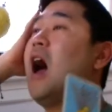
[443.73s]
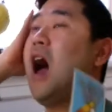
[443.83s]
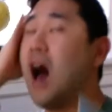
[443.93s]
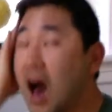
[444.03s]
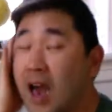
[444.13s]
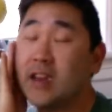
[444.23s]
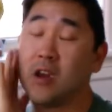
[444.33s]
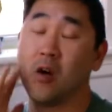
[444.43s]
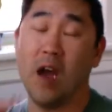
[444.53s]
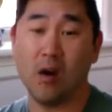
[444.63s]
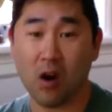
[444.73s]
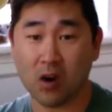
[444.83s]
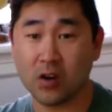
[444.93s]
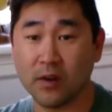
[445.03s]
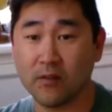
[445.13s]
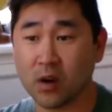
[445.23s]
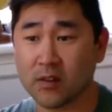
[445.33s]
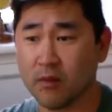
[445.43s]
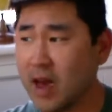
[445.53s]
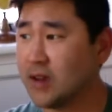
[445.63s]
I know how hard you have worked
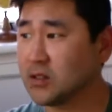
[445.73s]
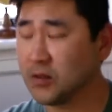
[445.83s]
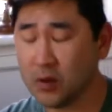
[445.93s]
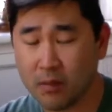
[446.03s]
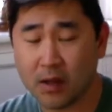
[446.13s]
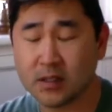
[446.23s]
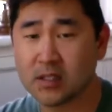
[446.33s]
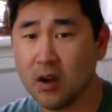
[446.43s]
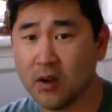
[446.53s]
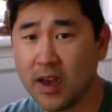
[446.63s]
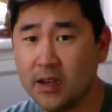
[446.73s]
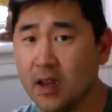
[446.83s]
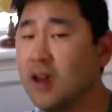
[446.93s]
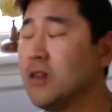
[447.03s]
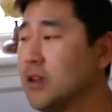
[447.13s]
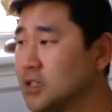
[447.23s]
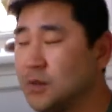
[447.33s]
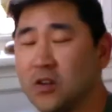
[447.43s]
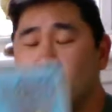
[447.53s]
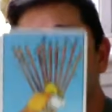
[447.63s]
the past few months, okay? Things have
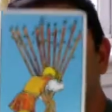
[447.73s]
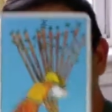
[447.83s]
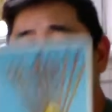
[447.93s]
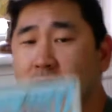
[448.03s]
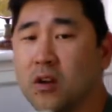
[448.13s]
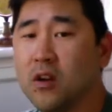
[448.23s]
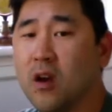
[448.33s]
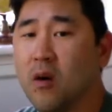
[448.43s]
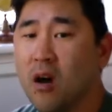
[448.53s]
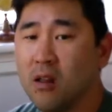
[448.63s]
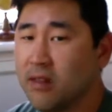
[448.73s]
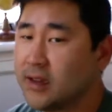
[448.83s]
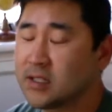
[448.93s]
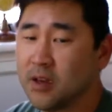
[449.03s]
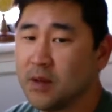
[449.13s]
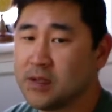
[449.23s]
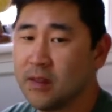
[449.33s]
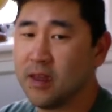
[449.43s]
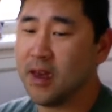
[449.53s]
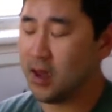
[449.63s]
been crazy. I want you to know all of that's coming to
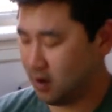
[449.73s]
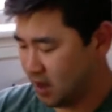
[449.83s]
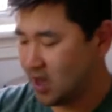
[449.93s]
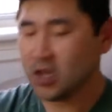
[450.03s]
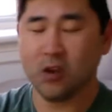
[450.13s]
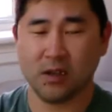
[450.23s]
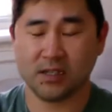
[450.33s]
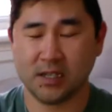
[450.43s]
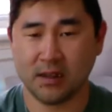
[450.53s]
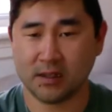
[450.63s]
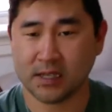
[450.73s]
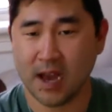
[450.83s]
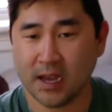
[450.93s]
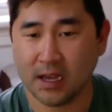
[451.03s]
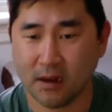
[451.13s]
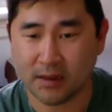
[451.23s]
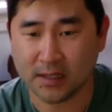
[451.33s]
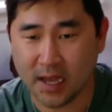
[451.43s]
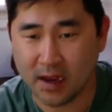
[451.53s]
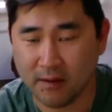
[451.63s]
the end. You can see this guy here, the
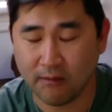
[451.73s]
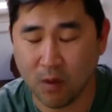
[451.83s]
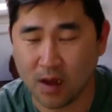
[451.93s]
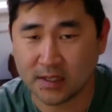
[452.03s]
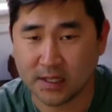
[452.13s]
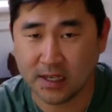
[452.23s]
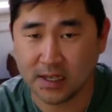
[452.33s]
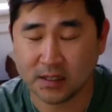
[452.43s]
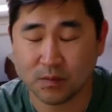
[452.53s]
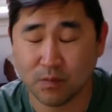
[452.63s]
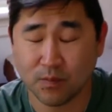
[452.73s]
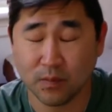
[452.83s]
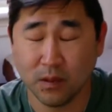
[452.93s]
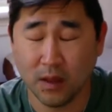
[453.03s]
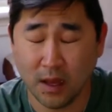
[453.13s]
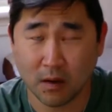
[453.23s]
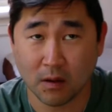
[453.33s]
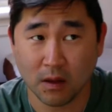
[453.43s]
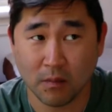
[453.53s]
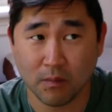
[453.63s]
Ten of Wands. He is
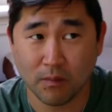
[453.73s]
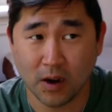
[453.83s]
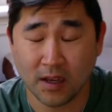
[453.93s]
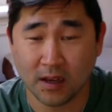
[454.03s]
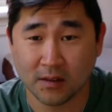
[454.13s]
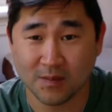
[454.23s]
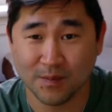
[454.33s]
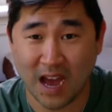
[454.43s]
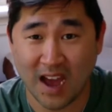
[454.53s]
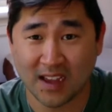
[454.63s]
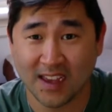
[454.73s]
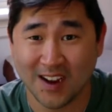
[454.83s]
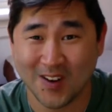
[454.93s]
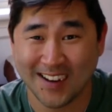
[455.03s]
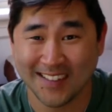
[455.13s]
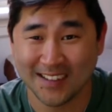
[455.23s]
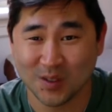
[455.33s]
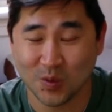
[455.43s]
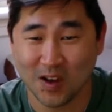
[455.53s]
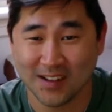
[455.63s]
literally breaking his back carrying
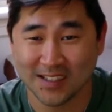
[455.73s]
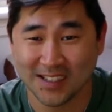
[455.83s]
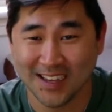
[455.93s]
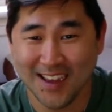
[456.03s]
these wands.